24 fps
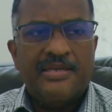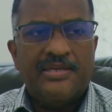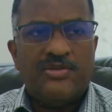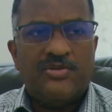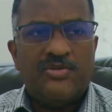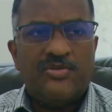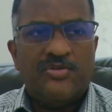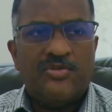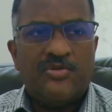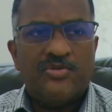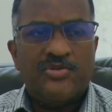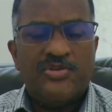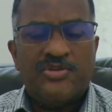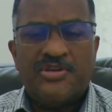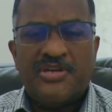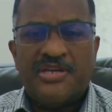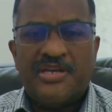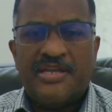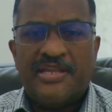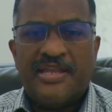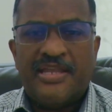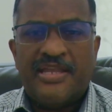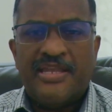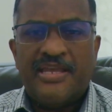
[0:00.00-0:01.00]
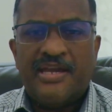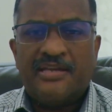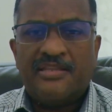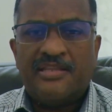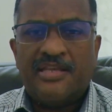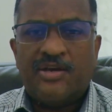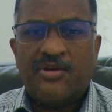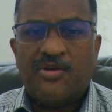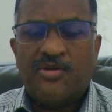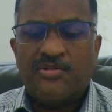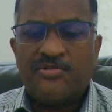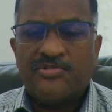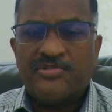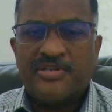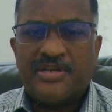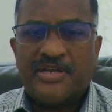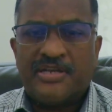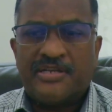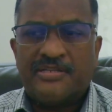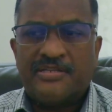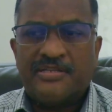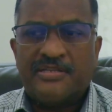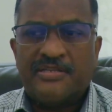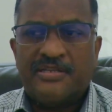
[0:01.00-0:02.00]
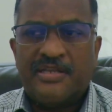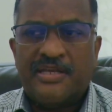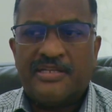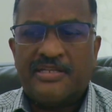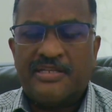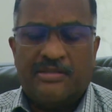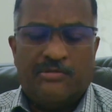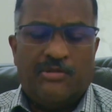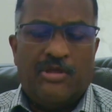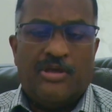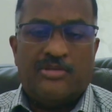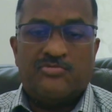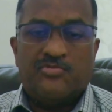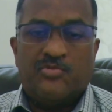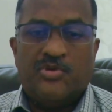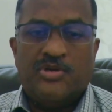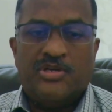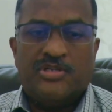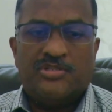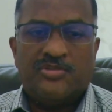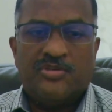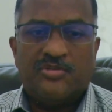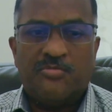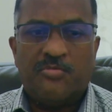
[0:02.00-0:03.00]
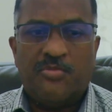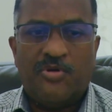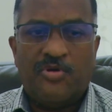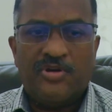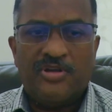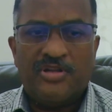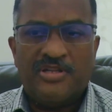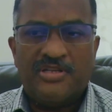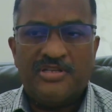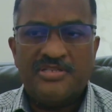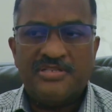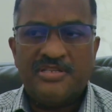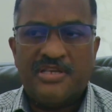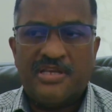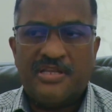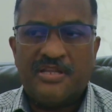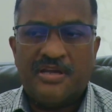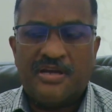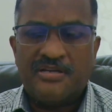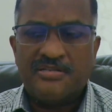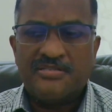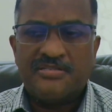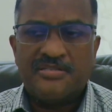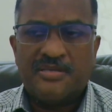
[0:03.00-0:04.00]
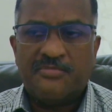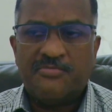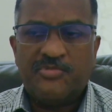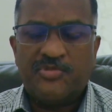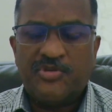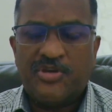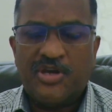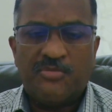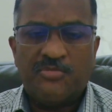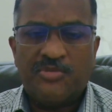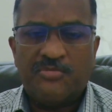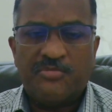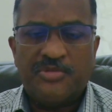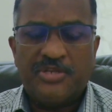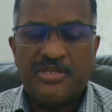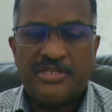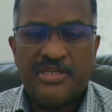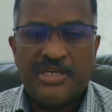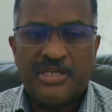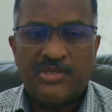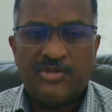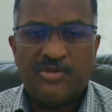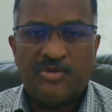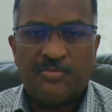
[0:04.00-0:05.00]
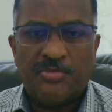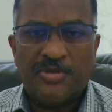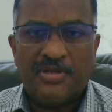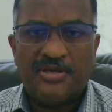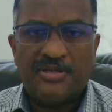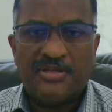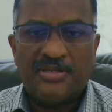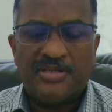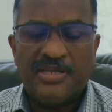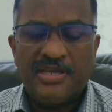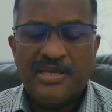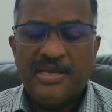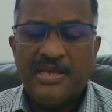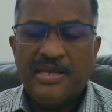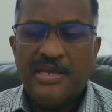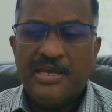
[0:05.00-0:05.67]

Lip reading: you know, you can get any other contractor that has worked on boilers and ask them to come and maintain your plant.